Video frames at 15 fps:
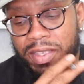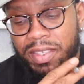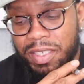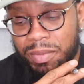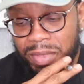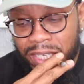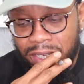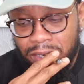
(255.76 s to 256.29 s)

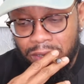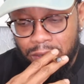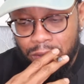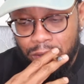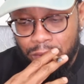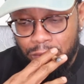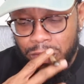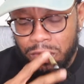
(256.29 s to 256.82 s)
to me
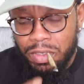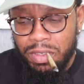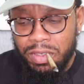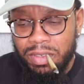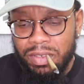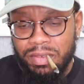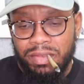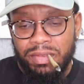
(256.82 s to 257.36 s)

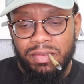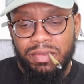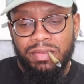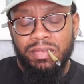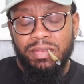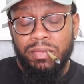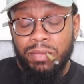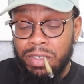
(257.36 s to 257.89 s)
was
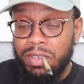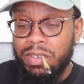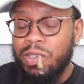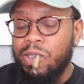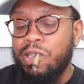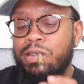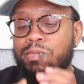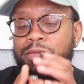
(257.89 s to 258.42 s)
once
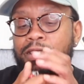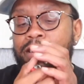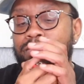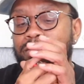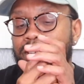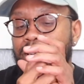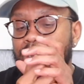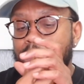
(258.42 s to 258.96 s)
again
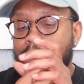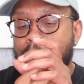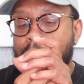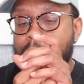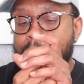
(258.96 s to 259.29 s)
mind-blowing.